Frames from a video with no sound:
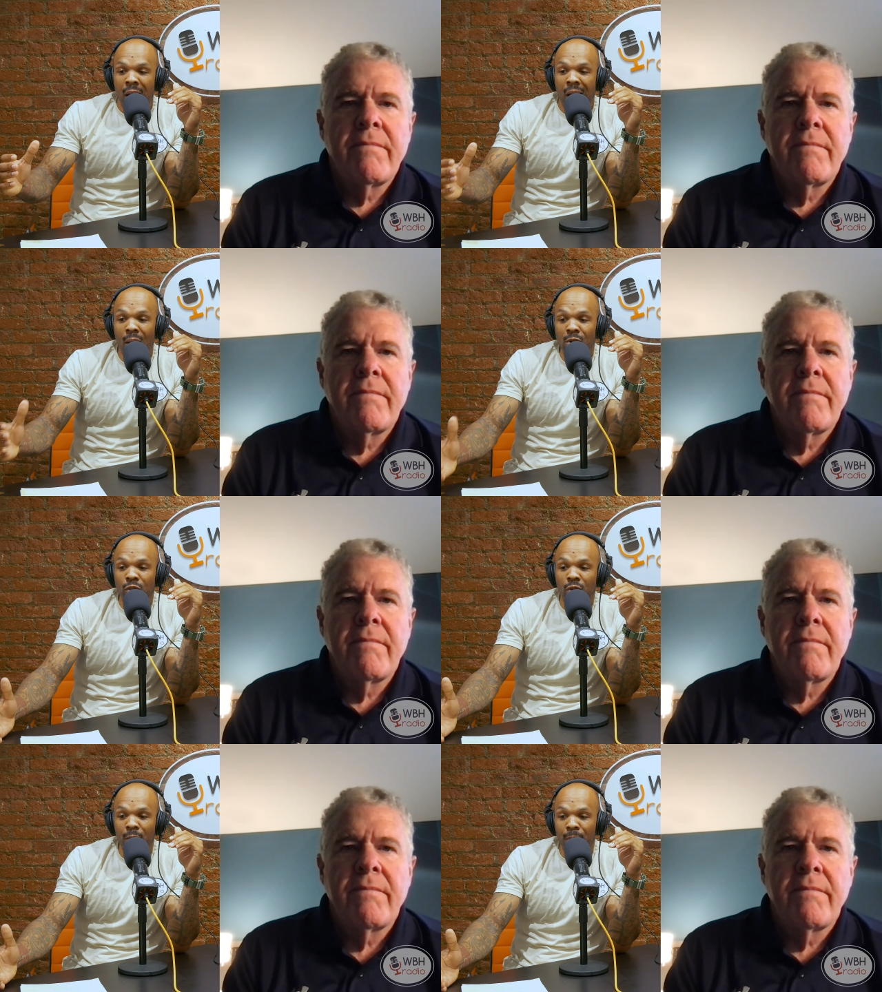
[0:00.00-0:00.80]
Speaker 1: How
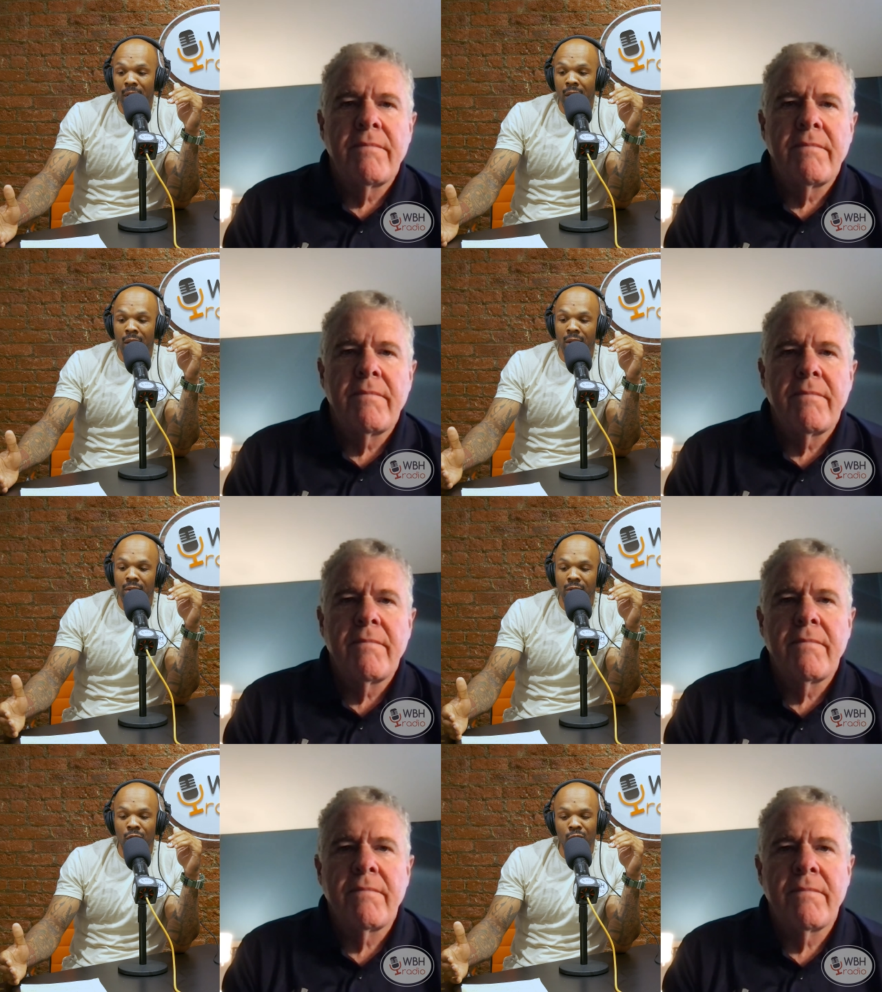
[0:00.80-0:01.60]
would you
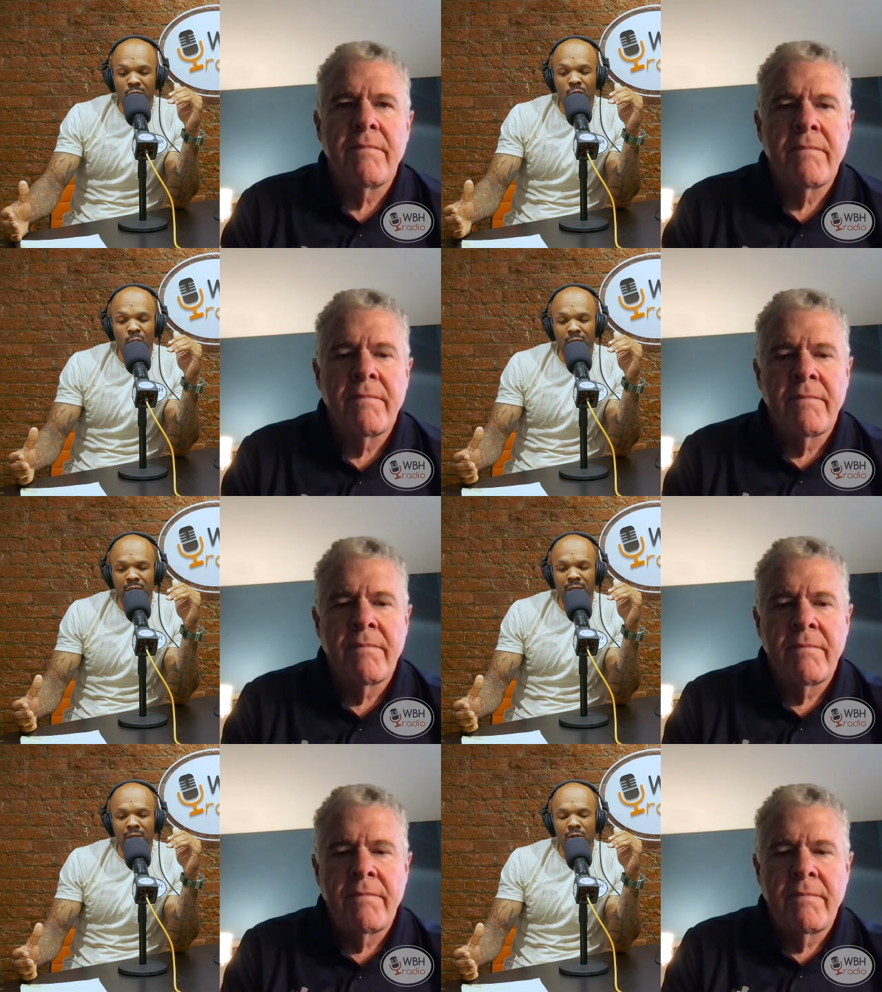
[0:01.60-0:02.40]
compare the Russell
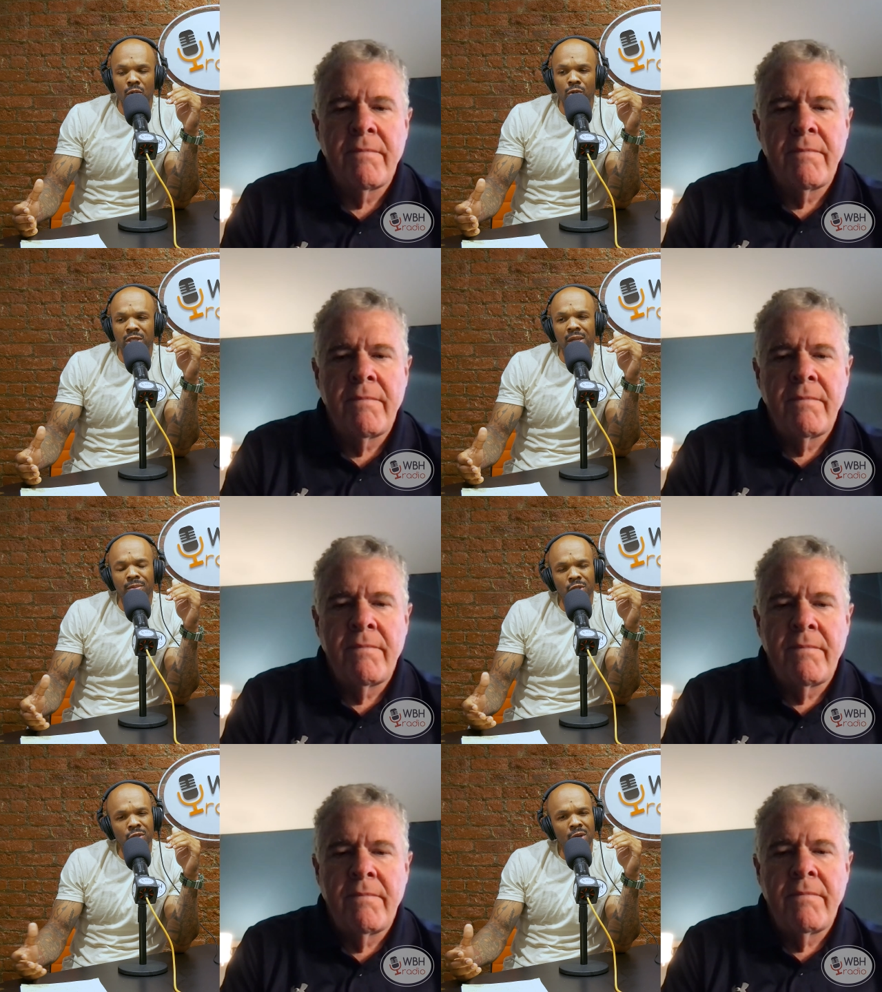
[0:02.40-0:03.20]
Wilson, who
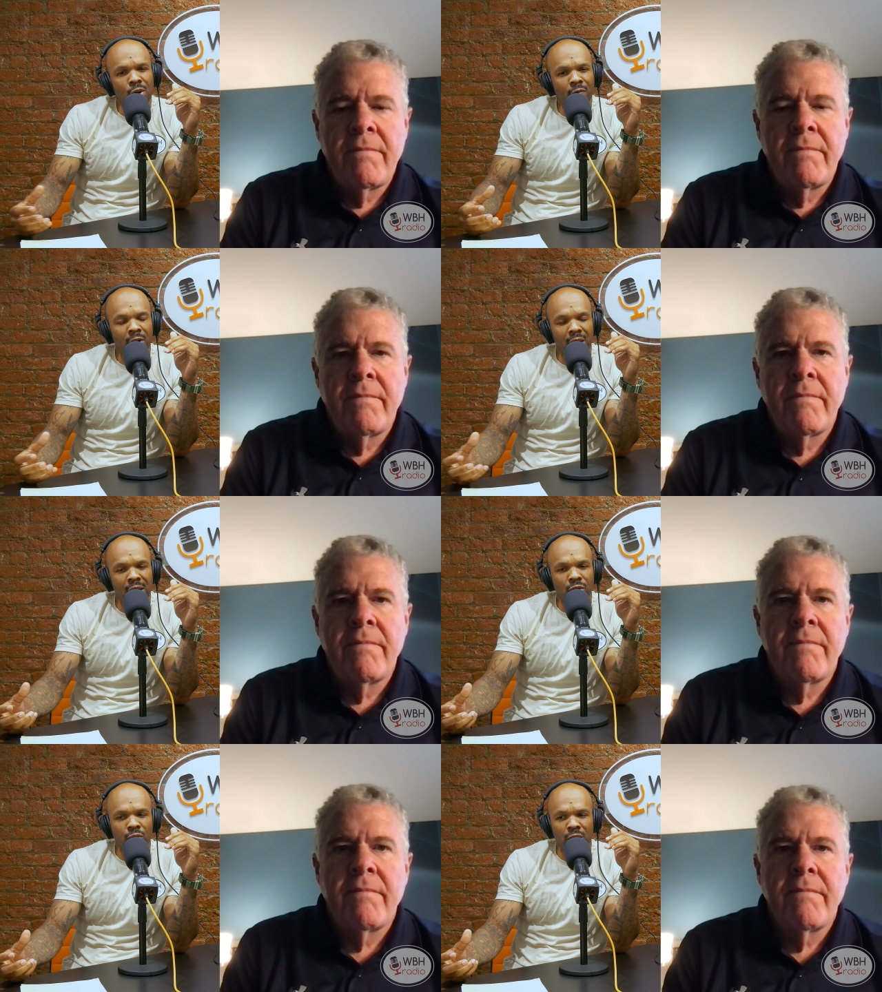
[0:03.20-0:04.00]
seemed to struggle over the
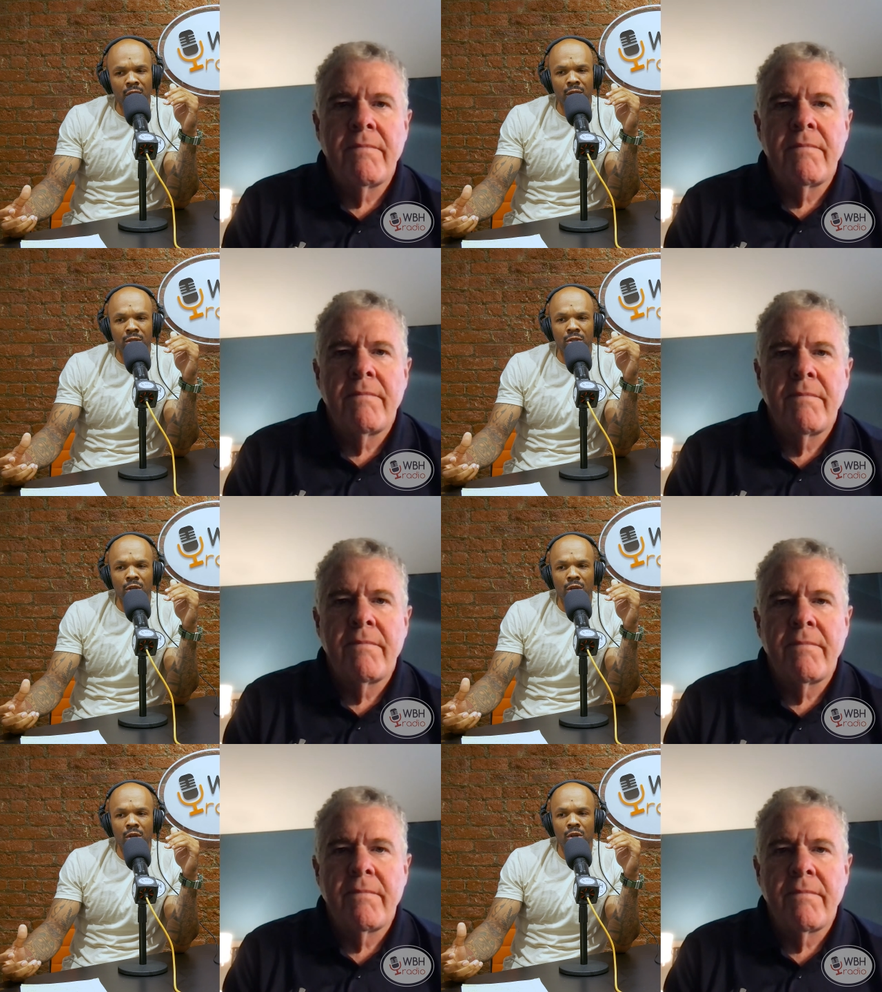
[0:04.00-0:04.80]
last 2 years,
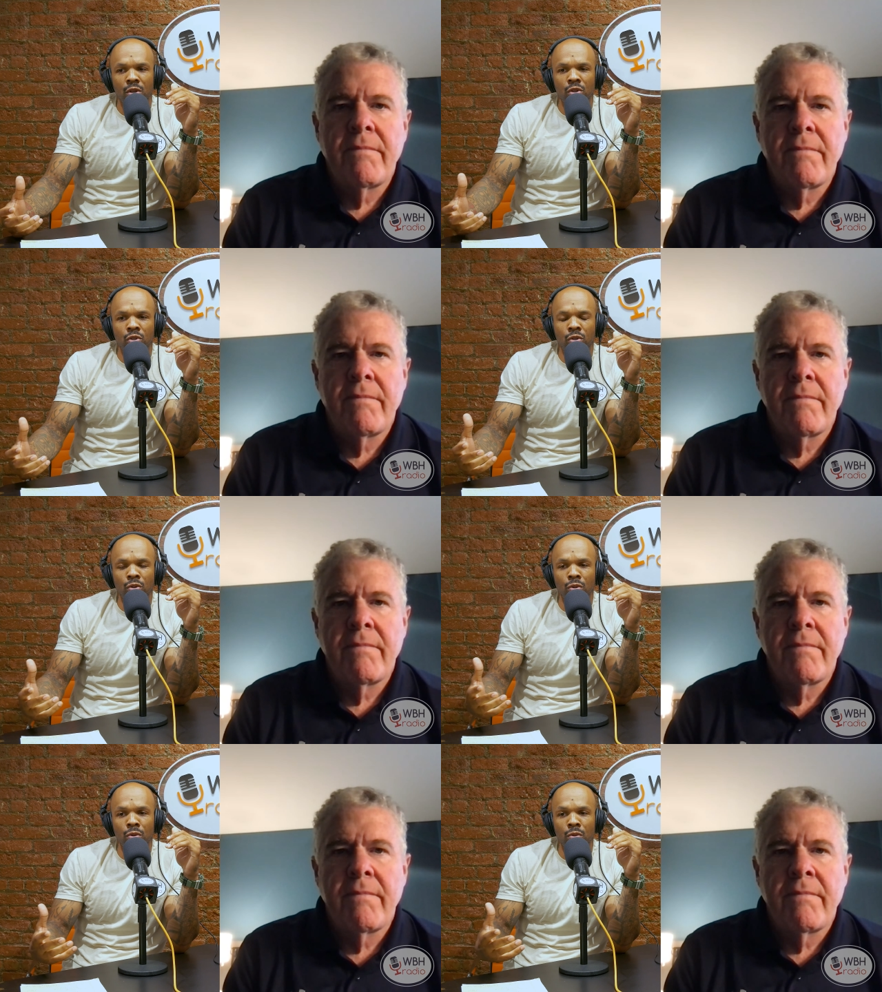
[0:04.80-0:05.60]

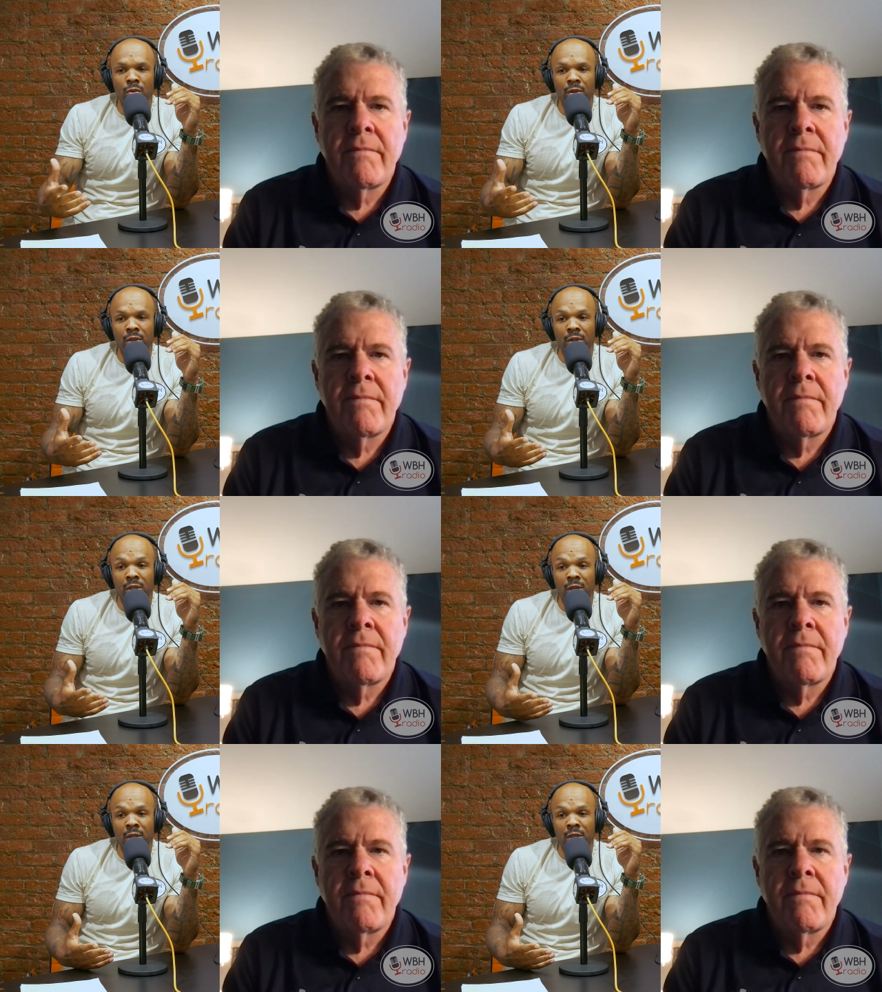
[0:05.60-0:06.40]
to
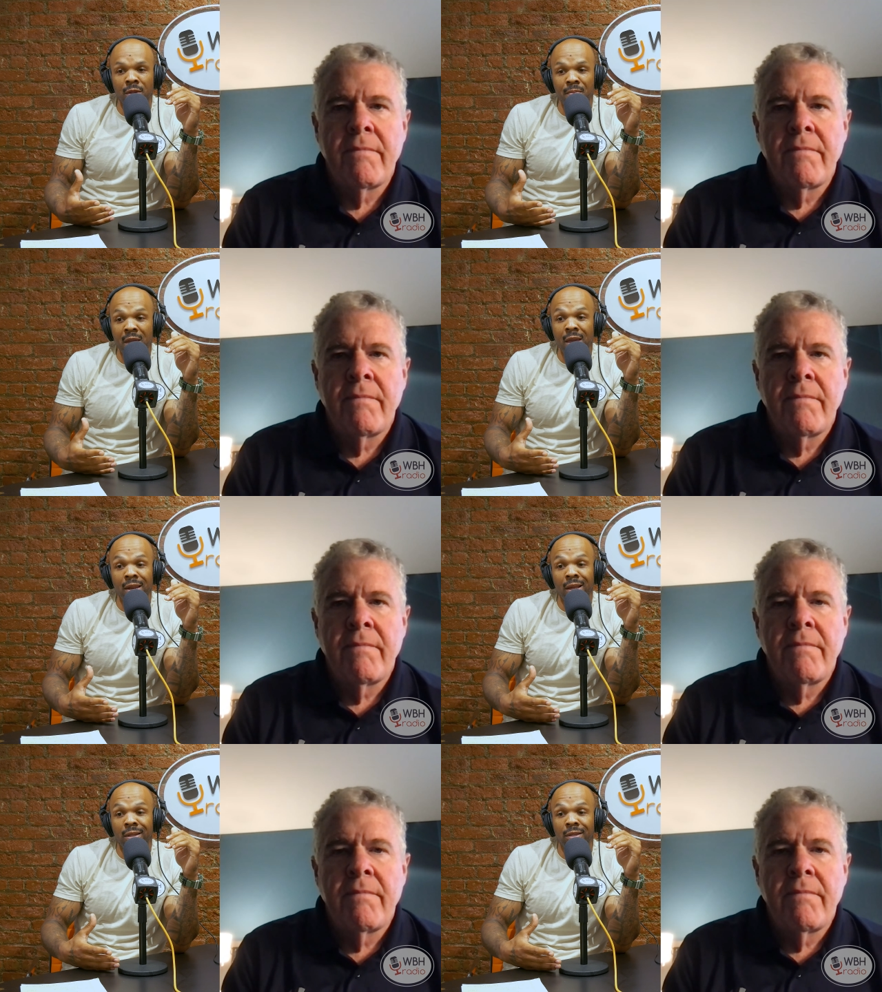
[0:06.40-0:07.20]
the man
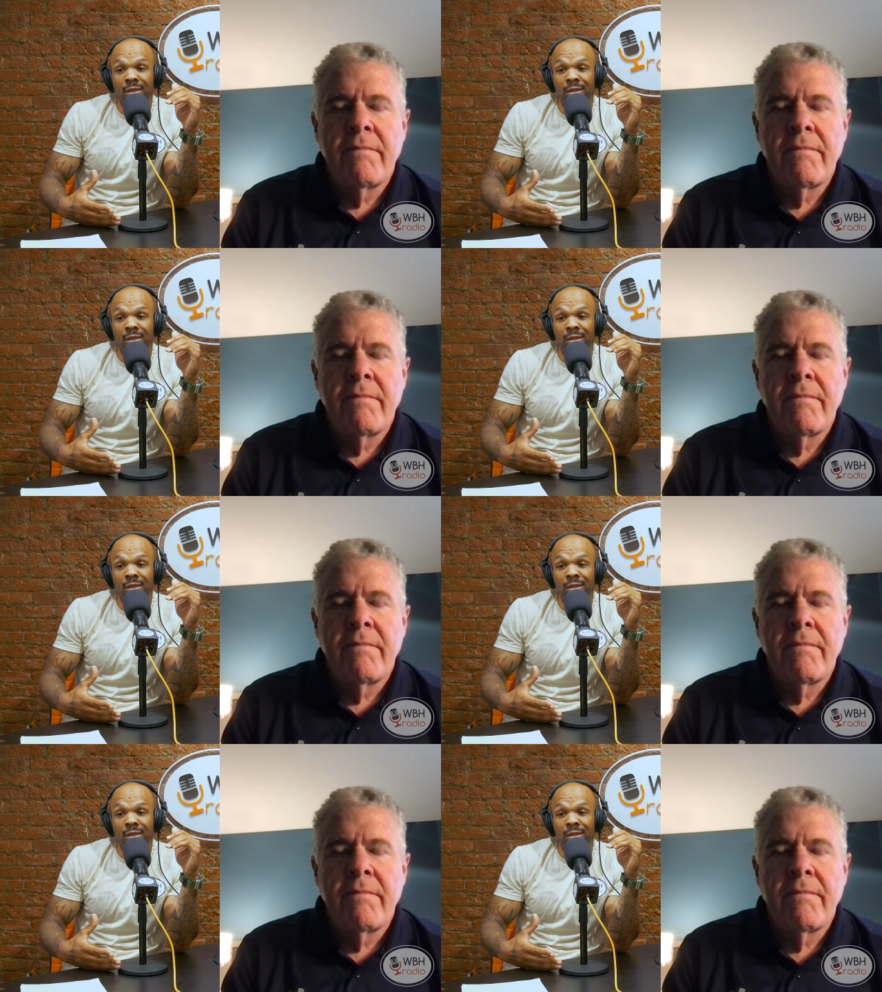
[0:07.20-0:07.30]
that